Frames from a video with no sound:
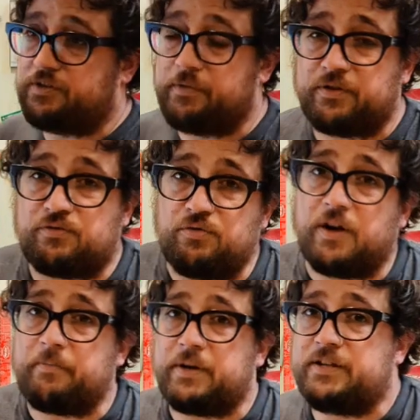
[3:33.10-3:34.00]
some other cool
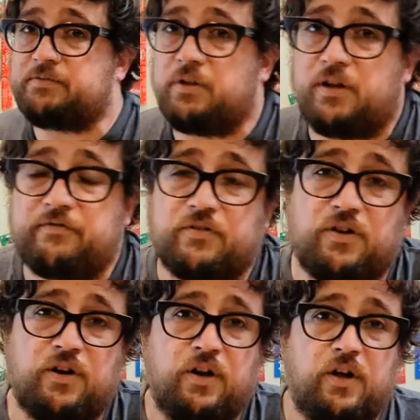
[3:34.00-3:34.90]
companies will
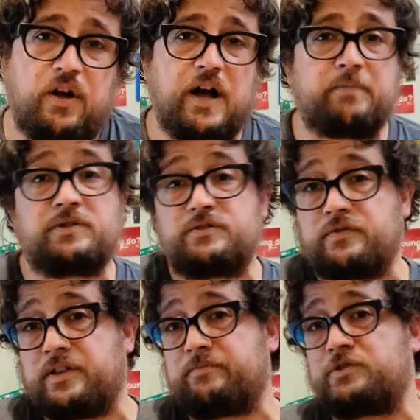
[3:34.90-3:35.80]
offer options
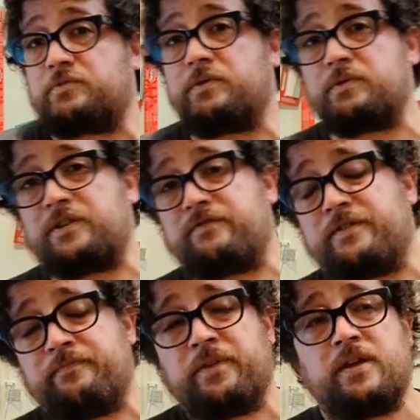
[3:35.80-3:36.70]
for them, which would be really fun.